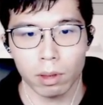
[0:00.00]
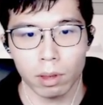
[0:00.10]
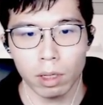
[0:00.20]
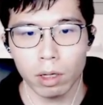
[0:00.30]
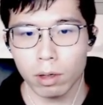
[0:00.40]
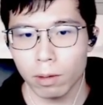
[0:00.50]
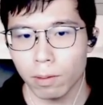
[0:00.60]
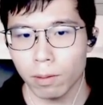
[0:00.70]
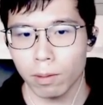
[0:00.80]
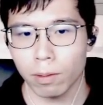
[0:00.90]
Here,
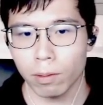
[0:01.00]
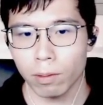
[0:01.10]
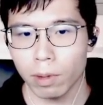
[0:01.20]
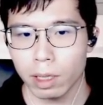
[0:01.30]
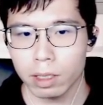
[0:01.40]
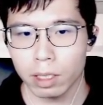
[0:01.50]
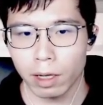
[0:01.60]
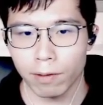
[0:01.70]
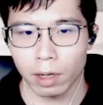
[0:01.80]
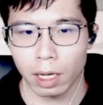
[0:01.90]
white
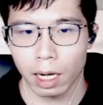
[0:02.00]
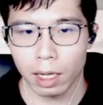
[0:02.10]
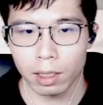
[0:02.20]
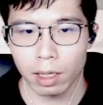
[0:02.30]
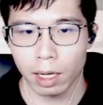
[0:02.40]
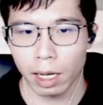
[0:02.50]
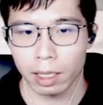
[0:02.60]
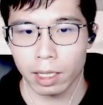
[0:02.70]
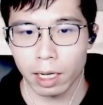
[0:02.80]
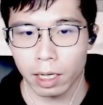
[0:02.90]
have a counter
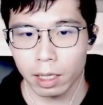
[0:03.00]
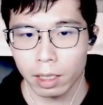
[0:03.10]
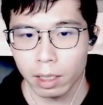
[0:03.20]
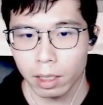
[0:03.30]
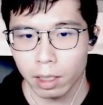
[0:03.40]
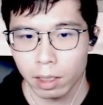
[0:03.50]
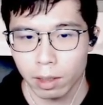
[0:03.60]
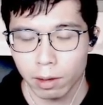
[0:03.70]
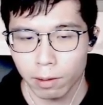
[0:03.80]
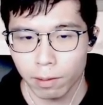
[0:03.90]
attack
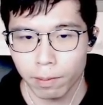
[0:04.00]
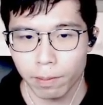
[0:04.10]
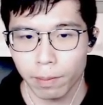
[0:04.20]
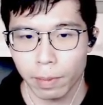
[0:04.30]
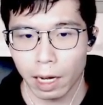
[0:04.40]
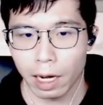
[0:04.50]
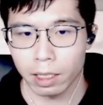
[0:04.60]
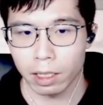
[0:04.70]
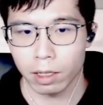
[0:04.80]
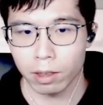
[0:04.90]

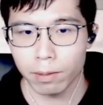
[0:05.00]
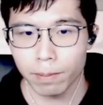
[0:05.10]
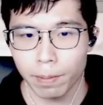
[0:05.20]
idea.